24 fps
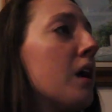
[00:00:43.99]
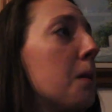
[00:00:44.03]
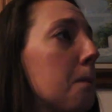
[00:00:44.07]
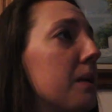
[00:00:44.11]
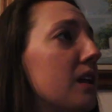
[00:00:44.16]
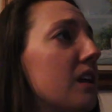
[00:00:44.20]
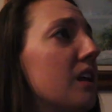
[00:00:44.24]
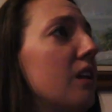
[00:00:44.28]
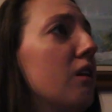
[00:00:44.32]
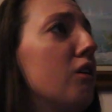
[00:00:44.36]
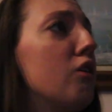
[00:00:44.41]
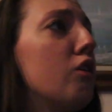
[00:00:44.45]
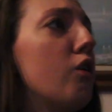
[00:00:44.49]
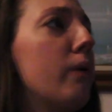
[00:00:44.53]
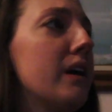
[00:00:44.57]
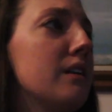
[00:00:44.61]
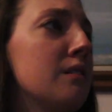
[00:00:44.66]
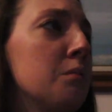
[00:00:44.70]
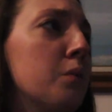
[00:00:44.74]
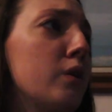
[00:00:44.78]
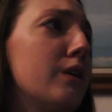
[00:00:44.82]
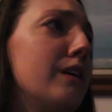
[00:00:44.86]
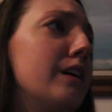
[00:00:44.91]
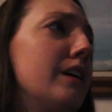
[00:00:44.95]
Hear the
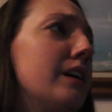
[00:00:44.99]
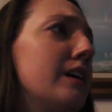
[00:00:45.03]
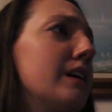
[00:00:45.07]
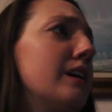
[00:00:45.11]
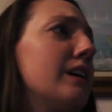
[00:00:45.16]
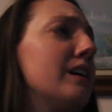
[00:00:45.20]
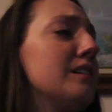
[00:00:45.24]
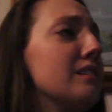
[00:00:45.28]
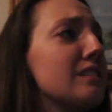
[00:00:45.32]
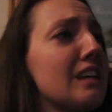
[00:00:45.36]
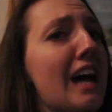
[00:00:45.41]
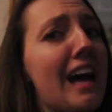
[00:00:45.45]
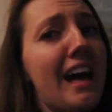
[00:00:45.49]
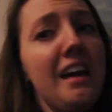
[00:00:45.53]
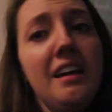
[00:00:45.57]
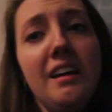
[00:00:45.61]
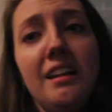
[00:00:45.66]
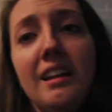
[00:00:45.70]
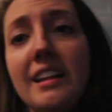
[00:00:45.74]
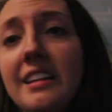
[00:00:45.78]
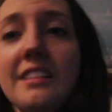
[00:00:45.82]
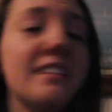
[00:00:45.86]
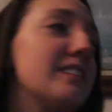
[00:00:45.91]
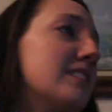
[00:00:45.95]
wind rings,
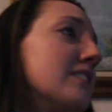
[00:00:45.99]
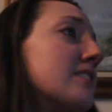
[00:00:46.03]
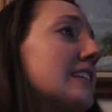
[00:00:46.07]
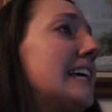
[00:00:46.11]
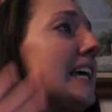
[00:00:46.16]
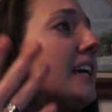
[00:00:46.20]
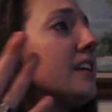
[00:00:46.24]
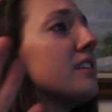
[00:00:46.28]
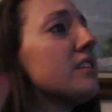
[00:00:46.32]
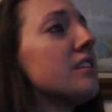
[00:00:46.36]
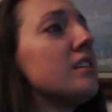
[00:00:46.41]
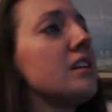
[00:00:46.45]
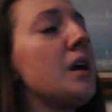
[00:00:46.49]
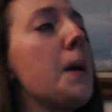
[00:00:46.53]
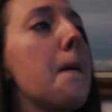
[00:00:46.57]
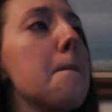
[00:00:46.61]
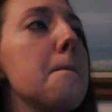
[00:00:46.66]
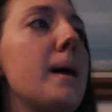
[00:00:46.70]
islands and seas,